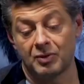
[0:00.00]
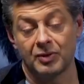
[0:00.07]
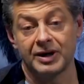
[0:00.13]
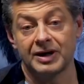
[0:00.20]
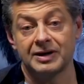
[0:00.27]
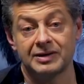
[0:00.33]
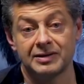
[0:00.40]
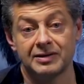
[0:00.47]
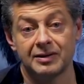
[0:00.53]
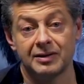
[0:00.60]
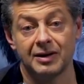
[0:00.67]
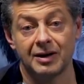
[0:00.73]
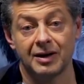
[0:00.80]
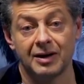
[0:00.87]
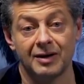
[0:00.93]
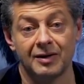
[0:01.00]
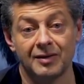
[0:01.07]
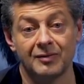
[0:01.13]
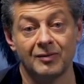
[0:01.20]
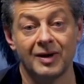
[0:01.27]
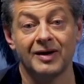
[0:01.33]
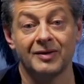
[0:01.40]
point
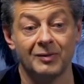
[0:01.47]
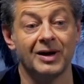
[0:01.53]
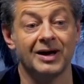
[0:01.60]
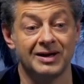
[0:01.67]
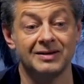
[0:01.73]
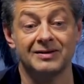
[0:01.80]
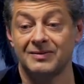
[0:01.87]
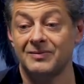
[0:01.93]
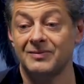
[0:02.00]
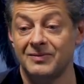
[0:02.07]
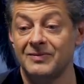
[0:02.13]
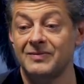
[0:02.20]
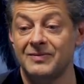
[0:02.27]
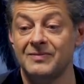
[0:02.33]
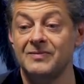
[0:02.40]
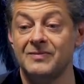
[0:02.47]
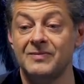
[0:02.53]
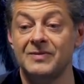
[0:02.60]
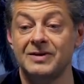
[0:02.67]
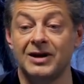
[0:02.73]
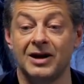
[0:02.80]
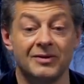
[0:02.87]
uh, where, where, you
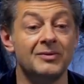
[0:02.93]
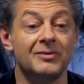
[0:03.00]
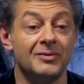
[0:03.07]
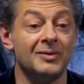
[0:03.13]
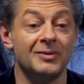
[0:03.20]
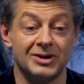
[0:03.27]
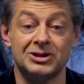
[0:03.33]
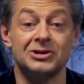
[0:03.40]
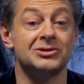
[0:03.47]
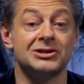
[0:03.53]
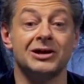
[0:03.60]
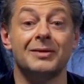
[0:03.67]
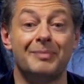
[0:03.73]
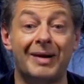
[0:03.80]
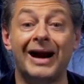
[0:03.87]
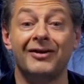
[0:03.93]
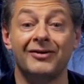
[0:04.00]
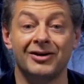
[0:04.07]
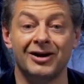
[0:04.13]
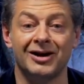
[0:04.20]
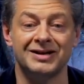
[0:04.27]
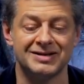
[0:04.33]
know, which looks like
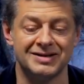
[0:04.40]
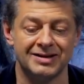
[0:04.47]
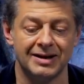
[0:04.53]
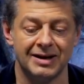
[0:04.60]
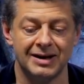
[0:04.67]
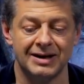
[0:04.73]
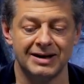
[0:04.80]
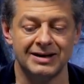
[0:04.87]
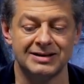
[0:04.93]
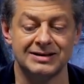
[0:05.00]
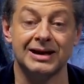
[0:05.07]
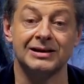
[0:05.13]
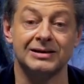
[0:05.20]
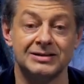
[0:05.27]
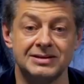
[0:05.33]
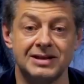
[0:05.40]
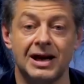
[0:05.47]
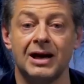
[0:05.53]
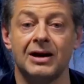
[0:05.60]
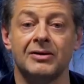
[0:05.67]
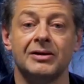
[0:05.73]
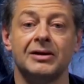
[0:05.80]
paradise, he settles
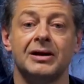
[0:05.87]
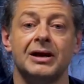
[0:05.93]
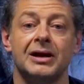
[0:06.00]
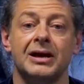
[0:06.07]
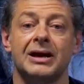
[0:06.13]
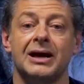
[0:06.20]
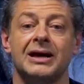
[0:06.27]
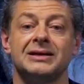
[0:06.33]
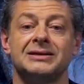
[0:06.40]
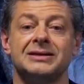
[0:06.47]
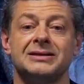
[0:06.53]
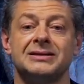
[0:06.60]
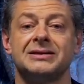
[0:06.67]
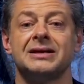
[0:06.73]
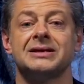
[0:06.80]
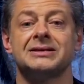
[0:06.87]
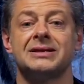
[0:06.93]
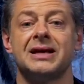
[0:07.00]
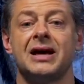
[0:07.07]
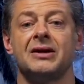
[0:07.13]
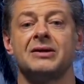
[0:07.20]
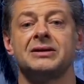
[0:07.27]
down. And as he
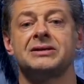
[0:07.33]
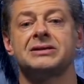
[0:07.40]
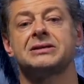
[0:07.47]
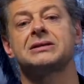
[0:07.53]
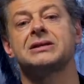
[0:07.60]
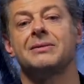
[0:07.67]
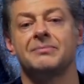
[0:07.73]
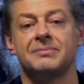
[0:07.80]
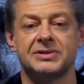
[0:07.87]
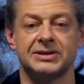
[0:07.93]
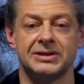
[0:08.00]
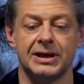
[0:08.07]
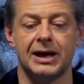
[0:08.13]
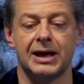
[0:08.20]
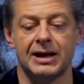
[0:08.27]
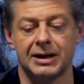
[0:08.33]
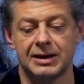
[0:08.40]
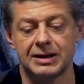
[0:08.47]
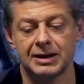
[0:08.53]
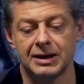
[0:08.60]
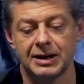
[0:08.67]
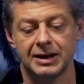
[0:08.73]
sits down, he slumps
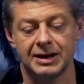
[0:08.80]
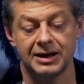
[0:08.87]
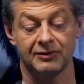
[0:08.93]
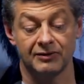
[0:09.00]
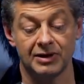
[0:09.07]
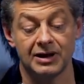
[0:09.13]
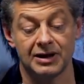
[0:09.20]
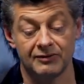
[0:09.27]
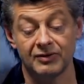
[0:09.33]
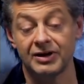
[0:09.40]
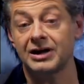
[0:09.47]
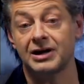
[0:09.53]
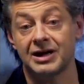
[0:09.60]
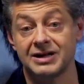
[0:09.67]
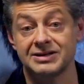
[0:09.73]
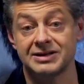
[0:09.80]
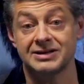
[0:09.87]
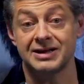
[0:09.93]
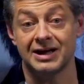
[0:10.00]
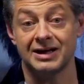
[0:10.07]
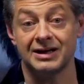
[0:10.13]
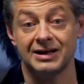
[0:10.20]
and he
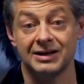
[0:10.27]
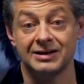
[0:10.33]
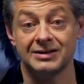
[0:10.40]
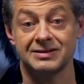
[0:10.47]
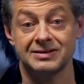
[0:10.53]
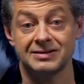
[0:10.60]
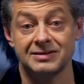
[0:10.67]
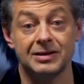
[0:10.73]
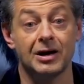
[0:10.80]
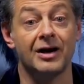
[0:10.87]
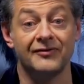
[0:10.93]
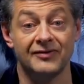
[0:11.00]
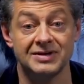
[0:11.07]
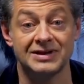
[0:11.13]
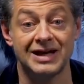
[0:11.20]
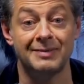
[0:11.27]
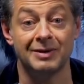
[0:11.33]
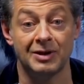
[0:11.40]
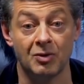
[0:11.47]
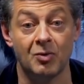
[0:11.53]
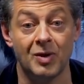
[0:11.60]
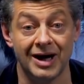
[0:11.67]
realizes that his life is
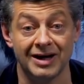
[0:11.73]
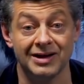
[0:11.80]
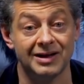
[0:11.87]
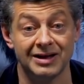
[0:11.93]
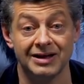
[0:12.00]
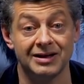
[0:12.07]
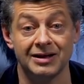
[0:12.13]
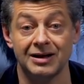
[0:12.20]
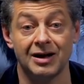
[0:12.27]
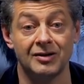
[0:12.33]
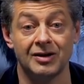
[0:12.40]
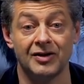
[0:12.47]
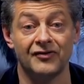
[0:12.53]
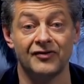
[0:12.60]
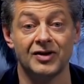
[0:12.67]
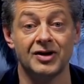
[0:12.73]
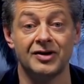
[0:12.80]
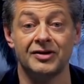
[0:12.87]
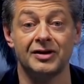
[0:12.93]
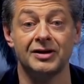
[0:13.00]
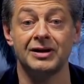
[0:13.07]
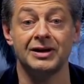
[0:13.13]
ebbing away, that he can go no
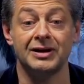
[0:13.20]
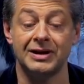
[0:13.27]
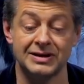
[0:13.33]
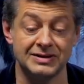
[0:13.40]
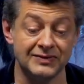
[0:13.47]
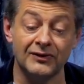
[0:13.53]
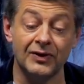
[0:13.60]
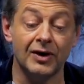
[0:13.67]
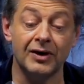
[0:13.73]
further. And there's a